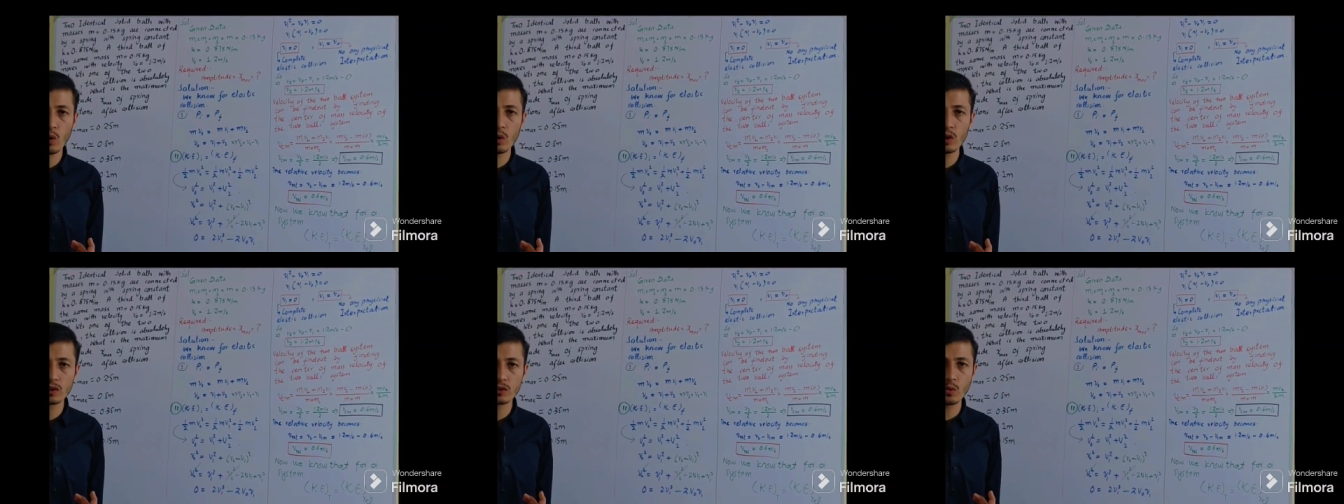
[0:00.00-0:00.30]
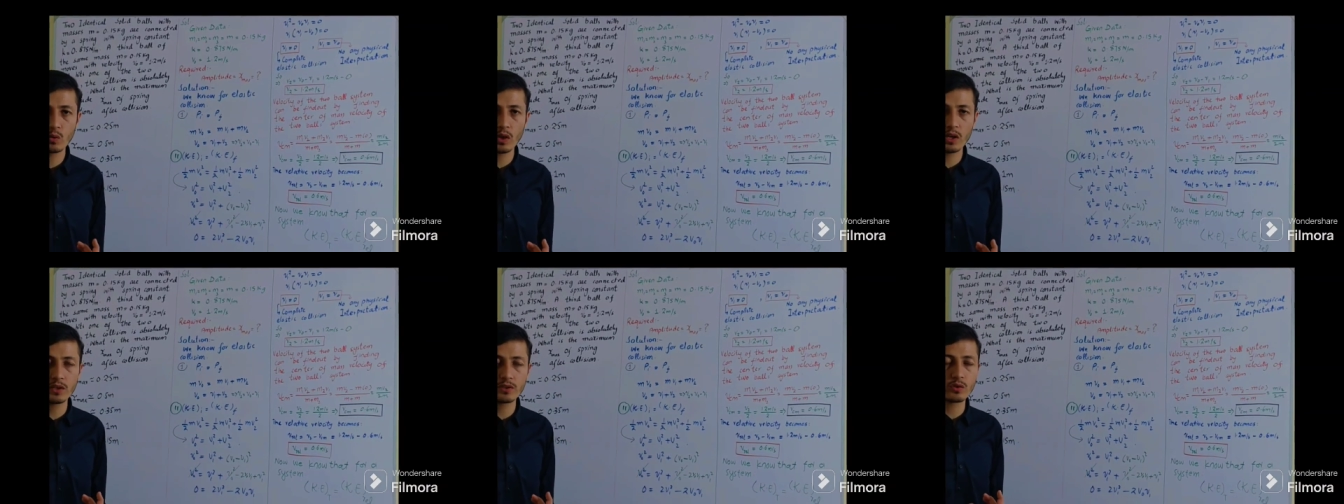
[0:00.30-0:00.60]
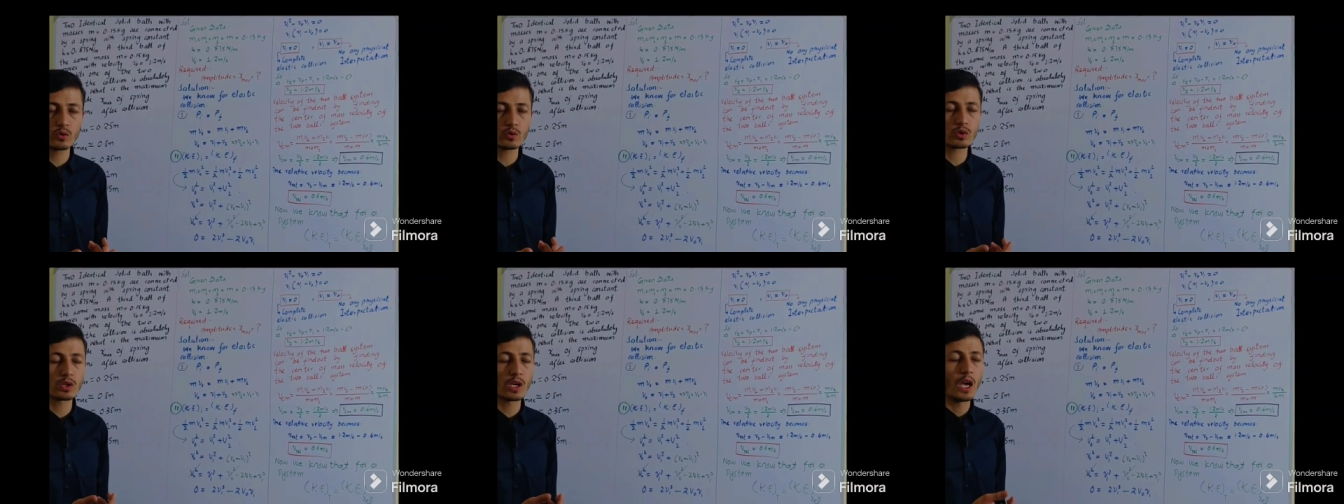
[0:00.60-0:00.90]
whole square is
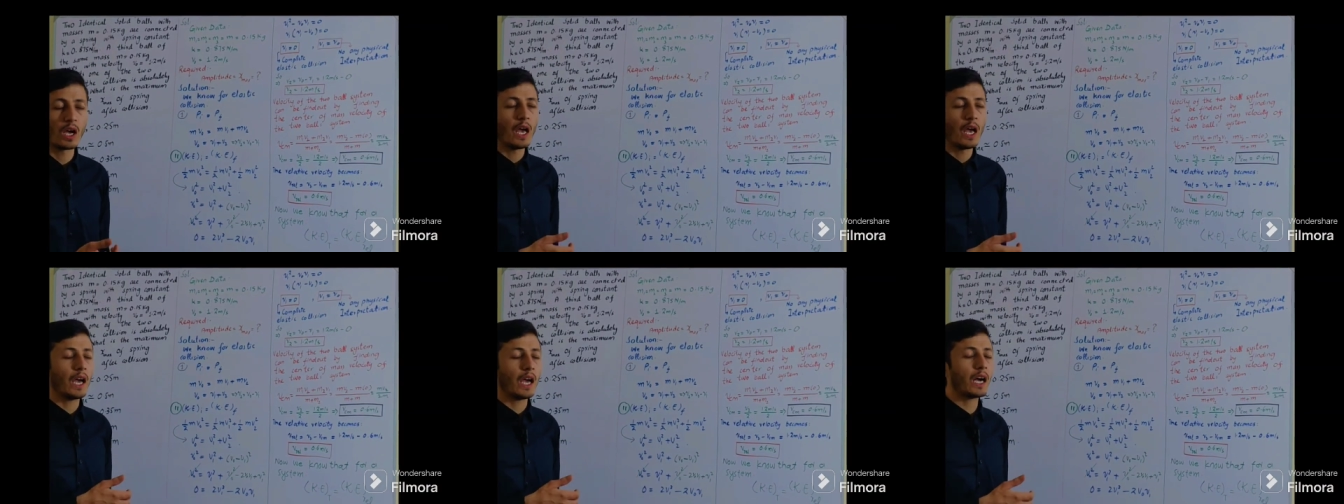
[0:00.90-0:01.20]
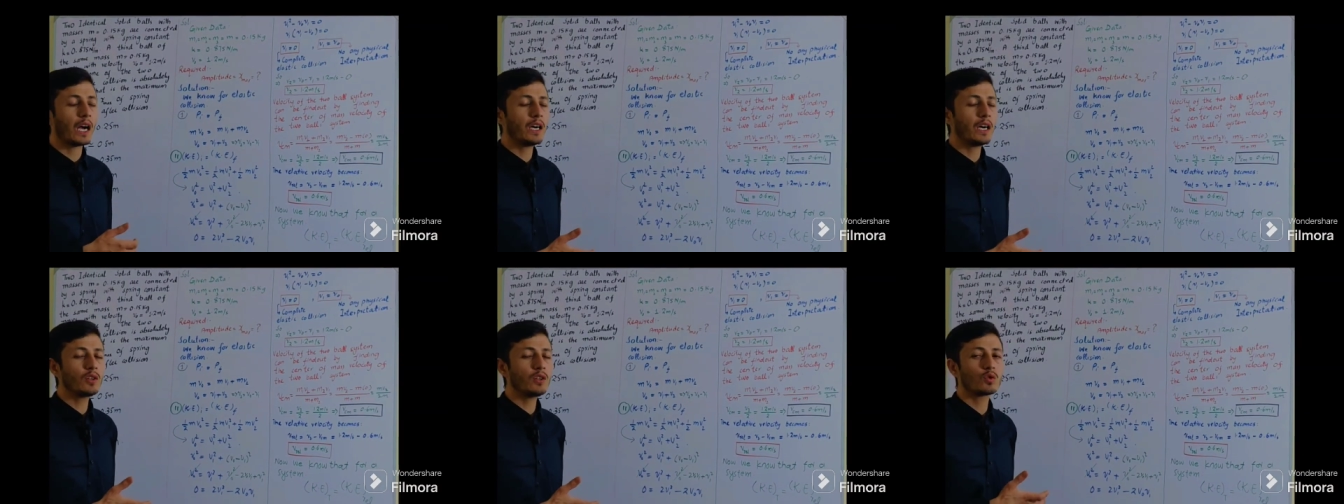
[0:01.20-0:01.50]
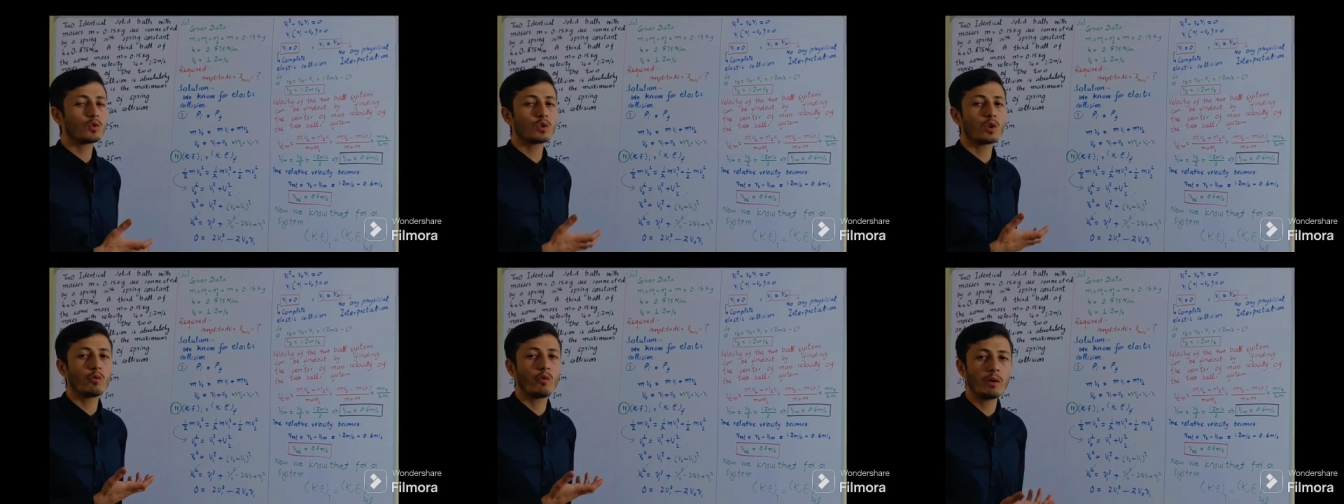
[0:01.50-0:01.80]
used. According
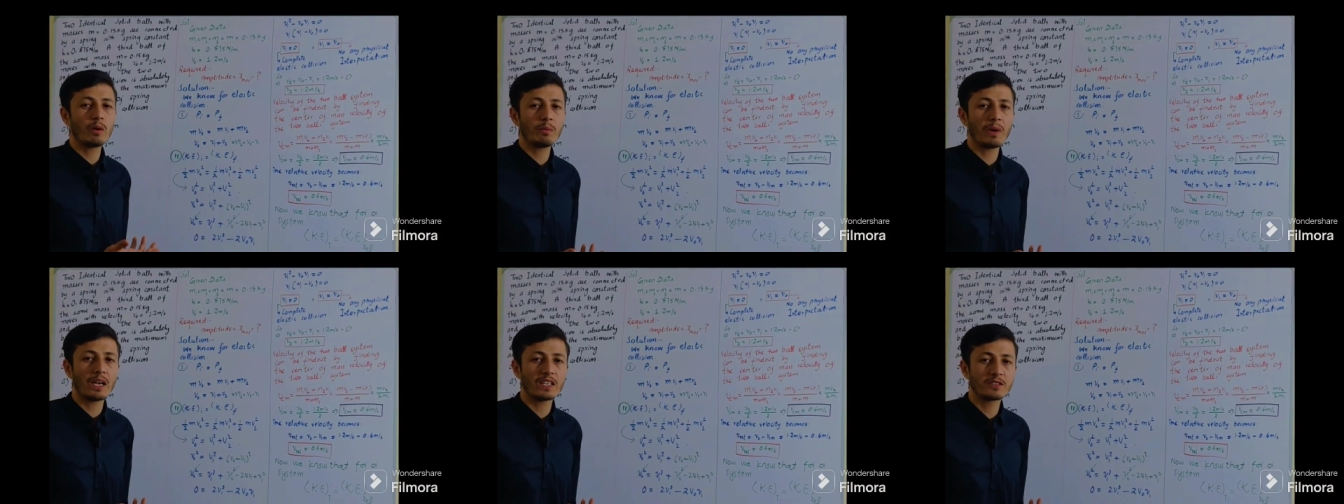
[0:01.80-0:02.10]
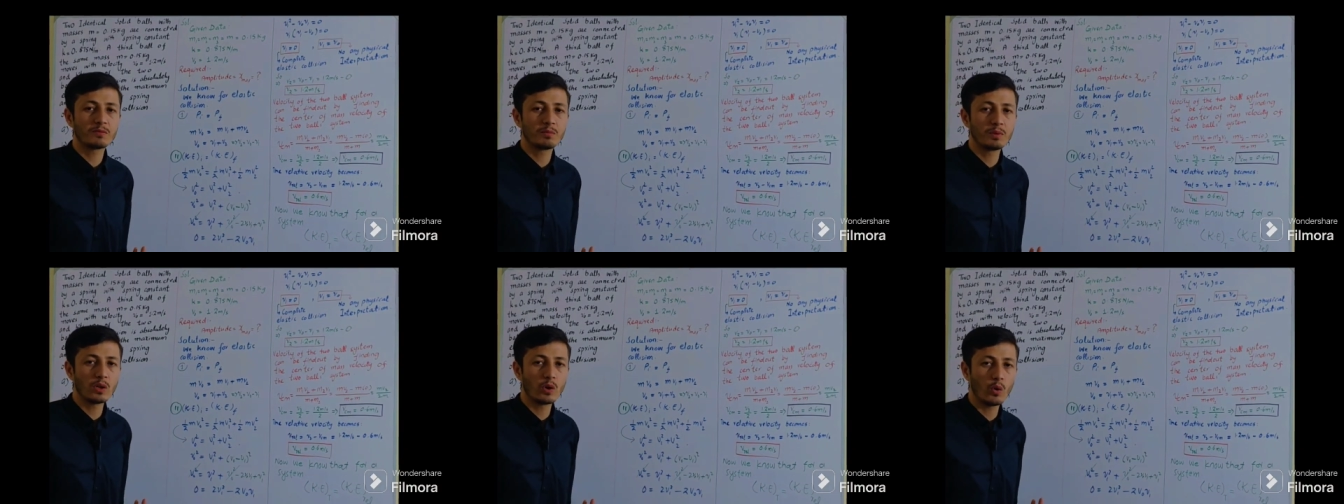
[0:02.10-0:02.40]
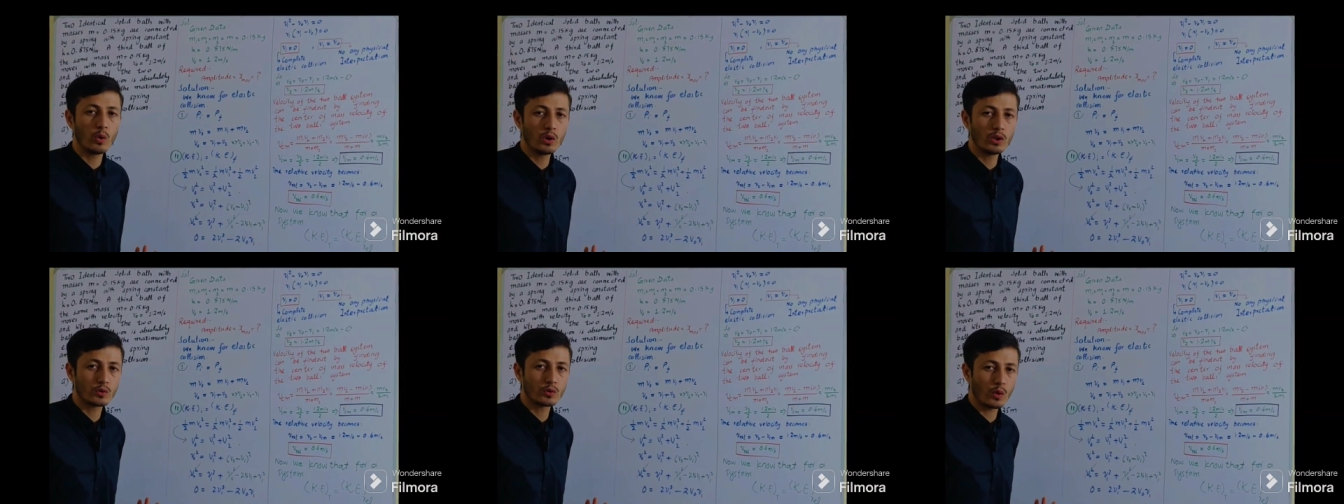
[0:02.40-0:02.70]
to the 1 minus b
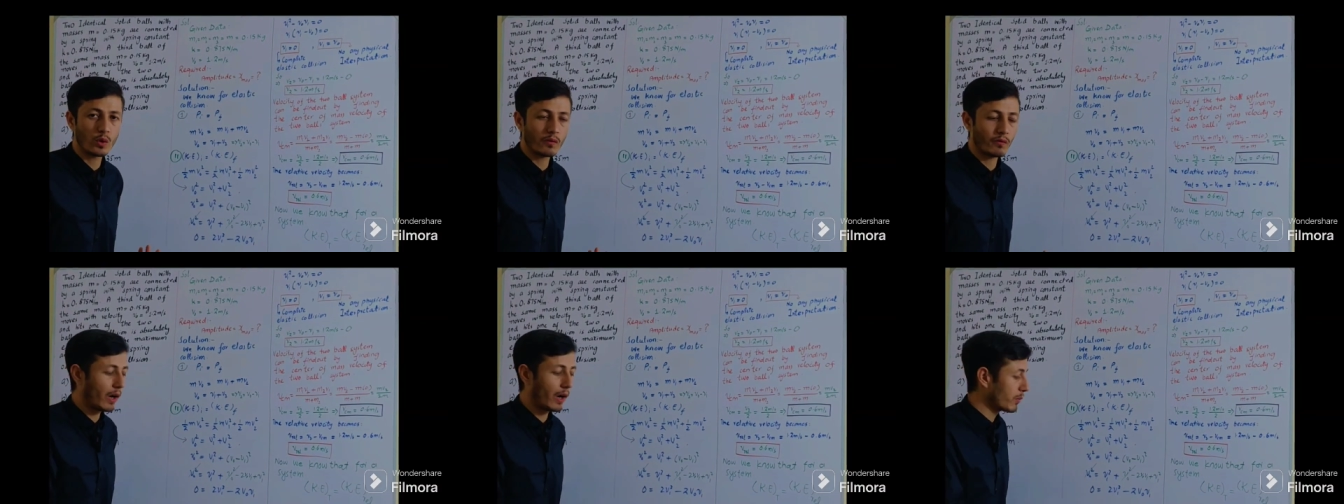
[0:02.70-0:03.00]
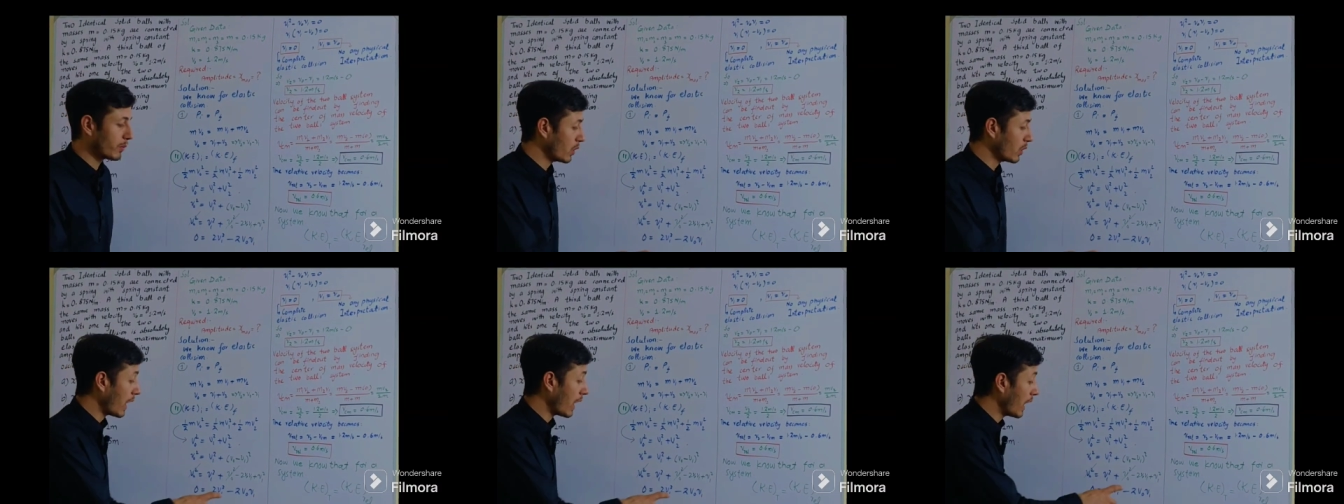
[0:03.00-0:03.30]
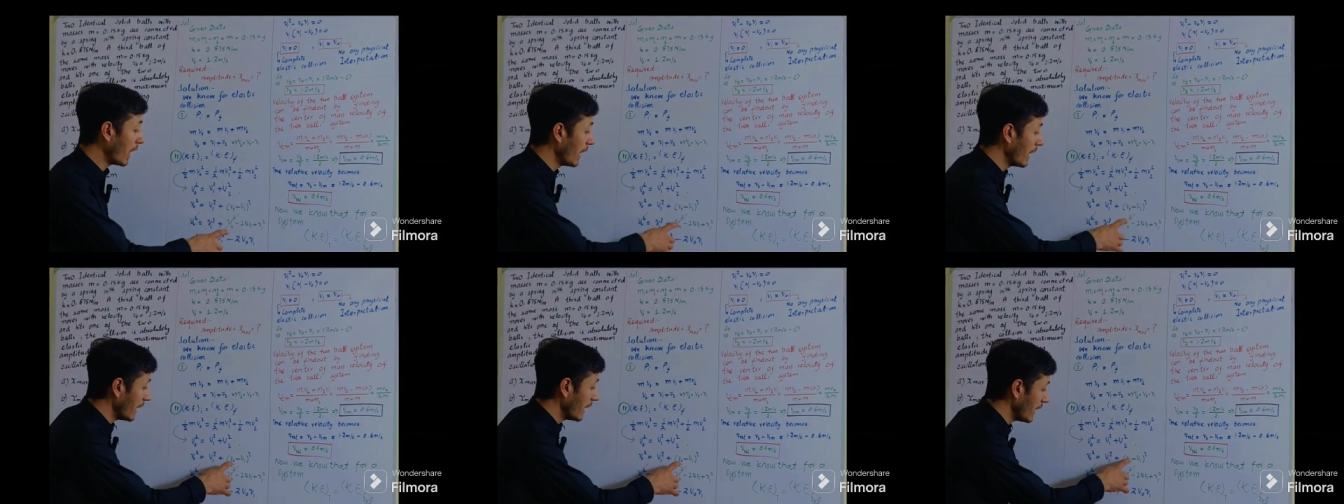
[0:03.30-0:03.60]
whole square formula,
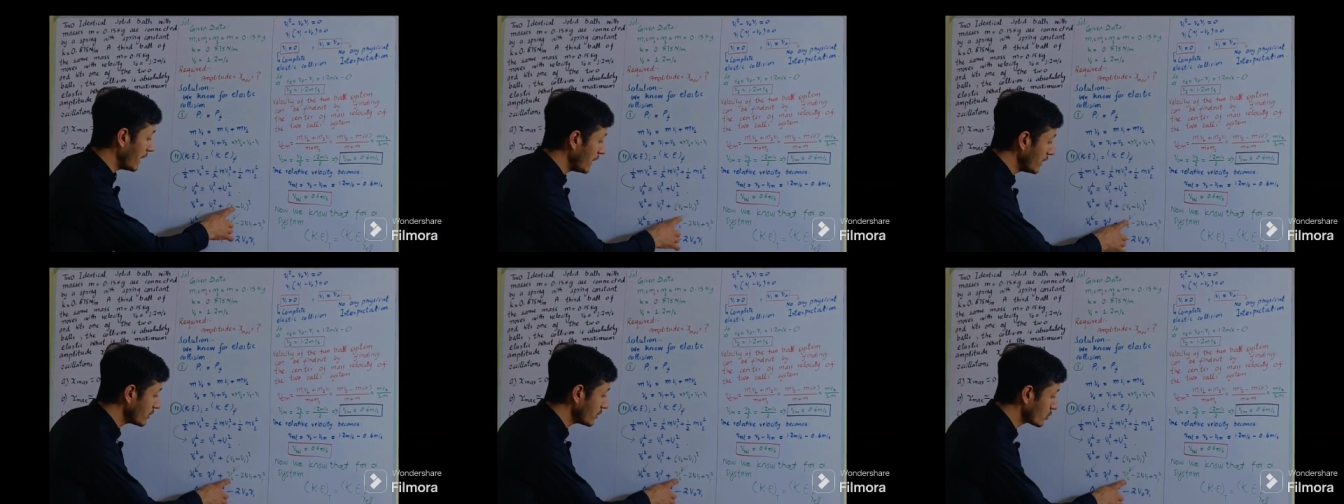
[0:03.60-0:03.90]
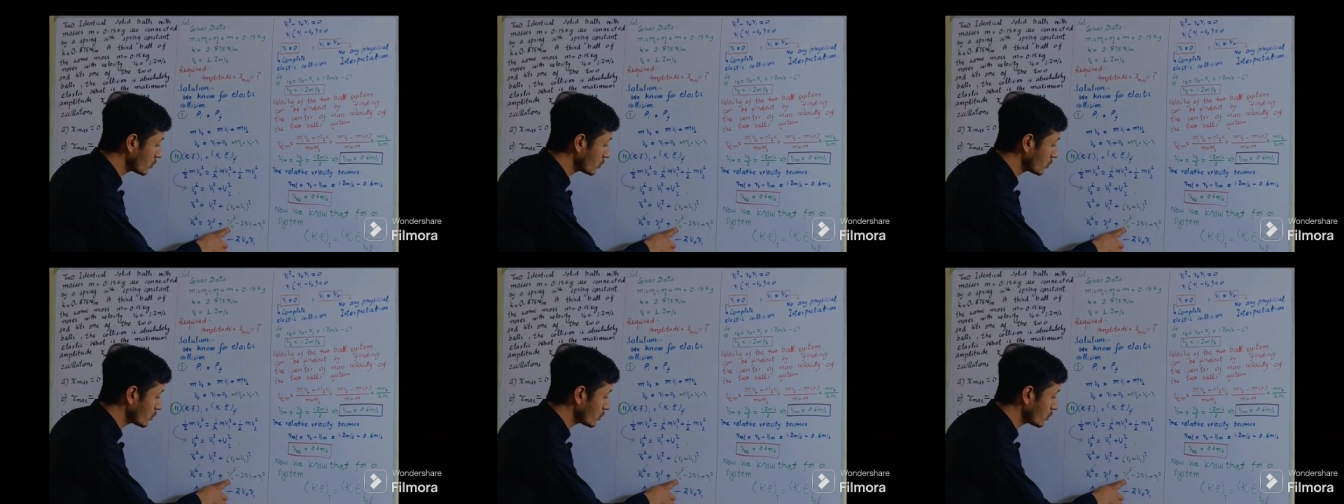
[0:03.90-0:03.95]
a